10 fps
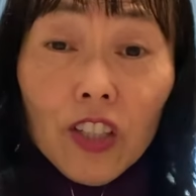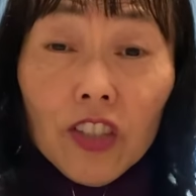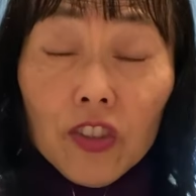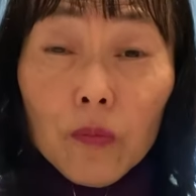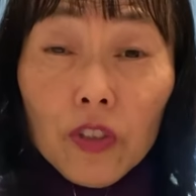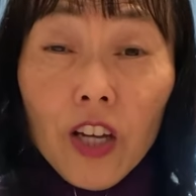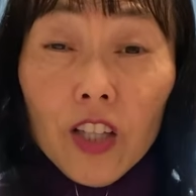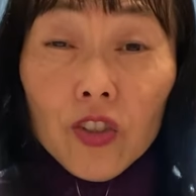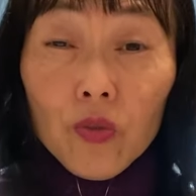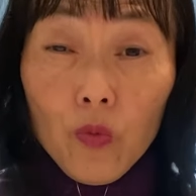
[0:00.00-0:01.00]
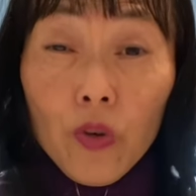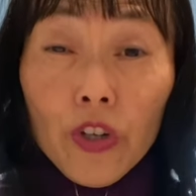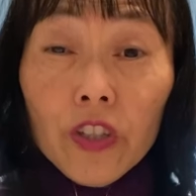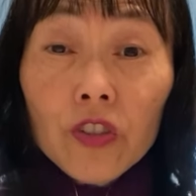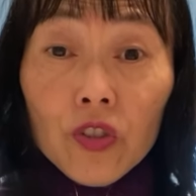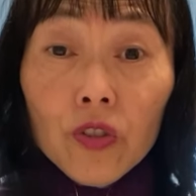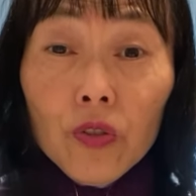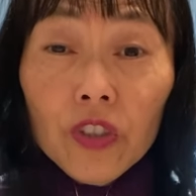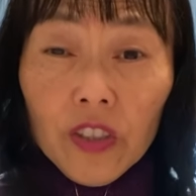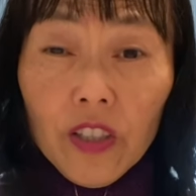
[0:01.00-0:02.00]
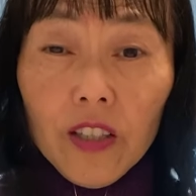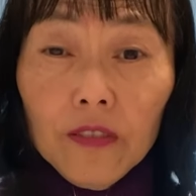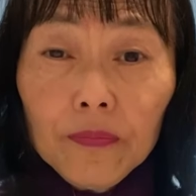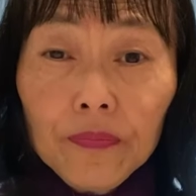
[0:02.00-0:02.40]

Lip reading: lines up with God's word and truth and love,